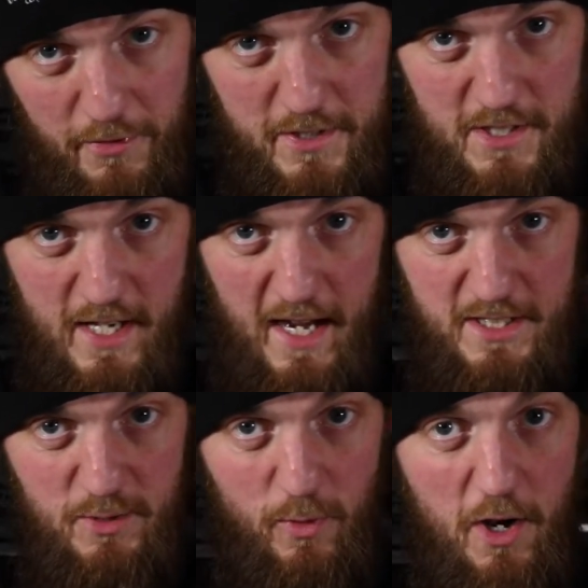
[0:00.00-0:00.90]
this is
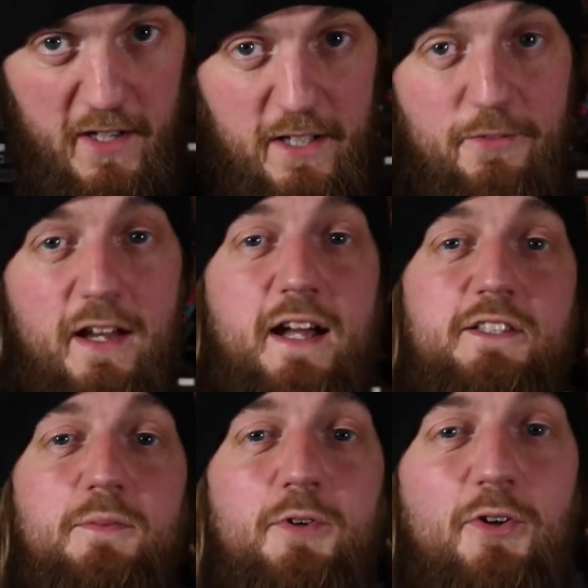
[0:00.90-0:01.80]
actually working, if I had
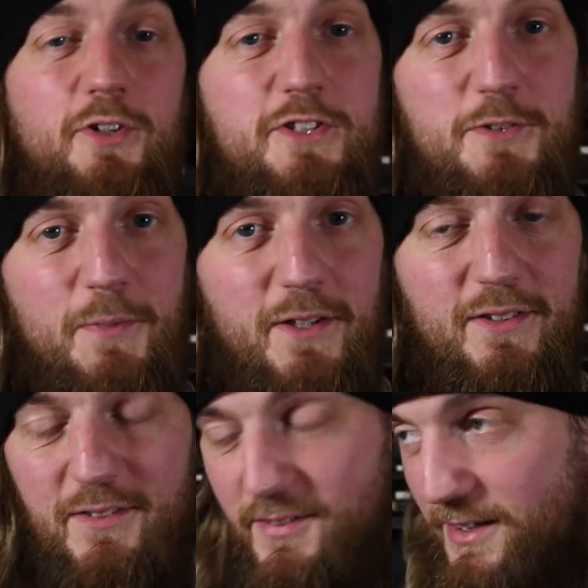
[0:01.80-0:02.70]
to be honest,
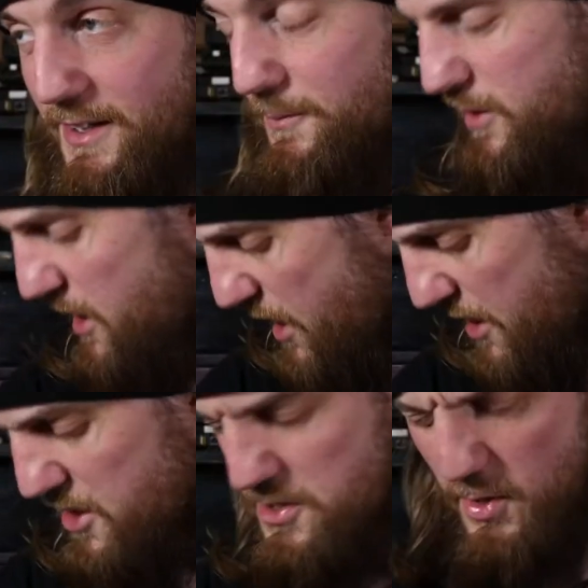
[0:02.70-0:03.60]
but you
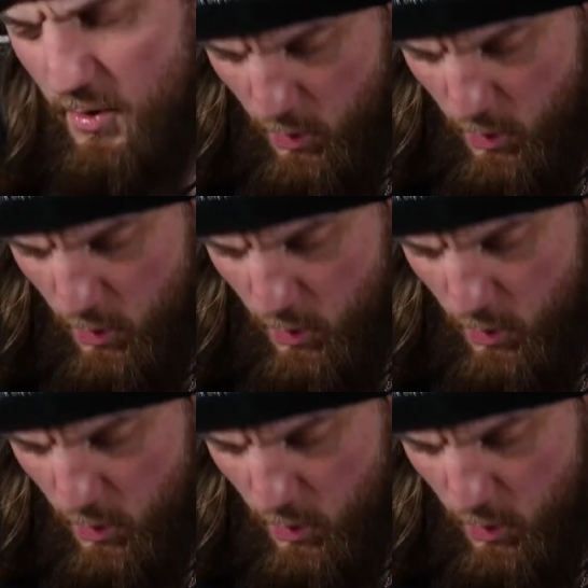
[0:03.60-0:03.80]
know how I